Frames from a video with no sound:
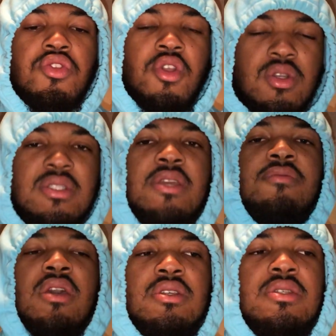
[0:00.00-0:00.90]
13th.
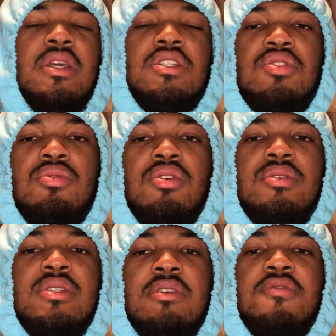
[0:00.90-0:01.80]
Yeah, today is June
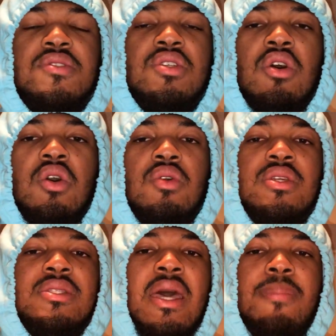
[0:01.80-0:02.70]
13th. So
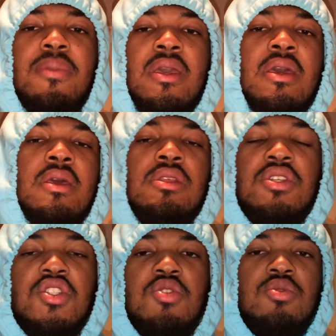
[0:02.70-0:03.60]
this happened
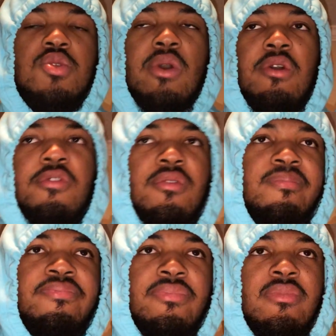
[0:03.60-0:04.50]
June 12th.
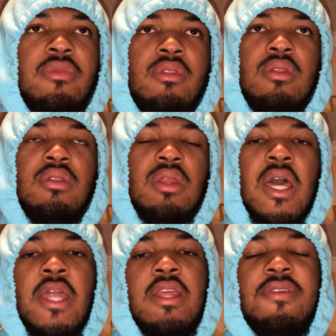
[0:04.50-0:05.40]
I
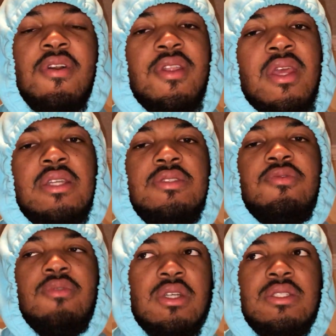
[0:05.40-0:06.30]
had to give y'all the dates
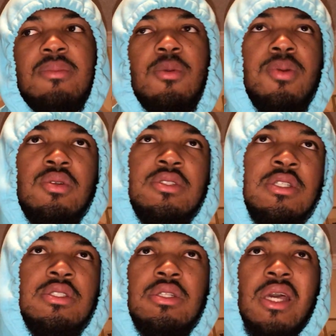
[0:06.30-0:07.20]
because I'm going to post
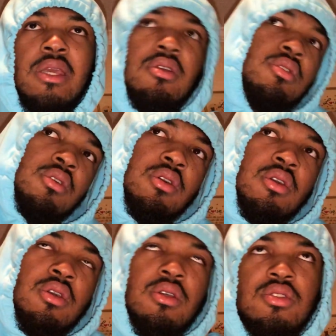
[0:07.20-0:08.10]
this, like,
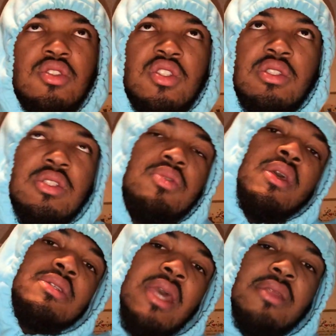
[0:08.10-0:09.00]
2
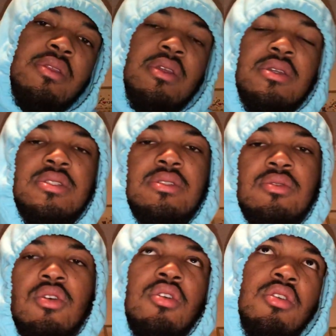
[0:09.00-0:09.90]
days after this
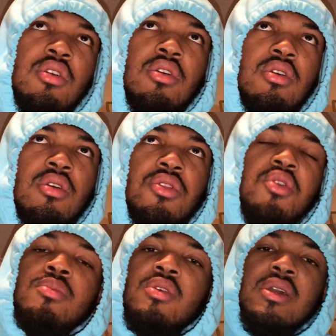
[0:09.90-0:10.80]
or
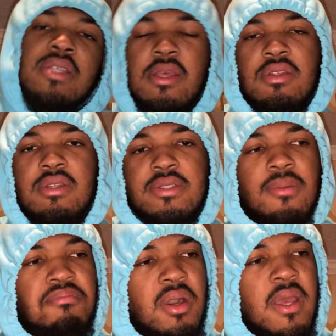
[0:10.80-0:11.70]
3 more days after this.
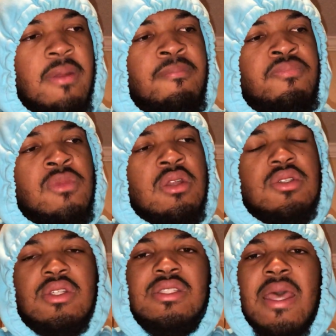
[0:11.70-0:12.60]
But,
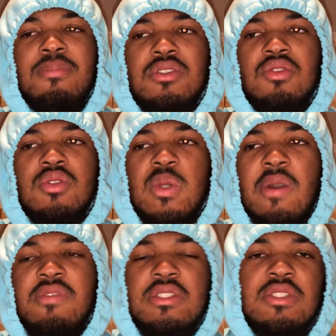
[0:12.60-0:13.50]
so this happened June
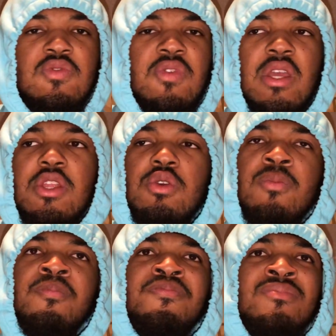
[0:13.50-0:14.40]
12th. This is fairly new.
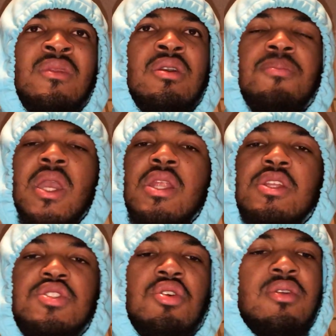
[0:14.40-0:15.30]
Apparently, the
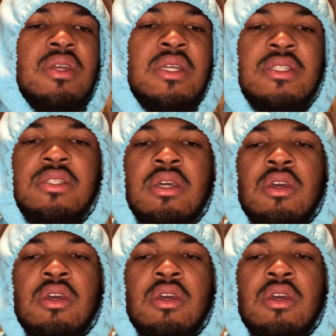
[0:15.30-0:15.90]
story is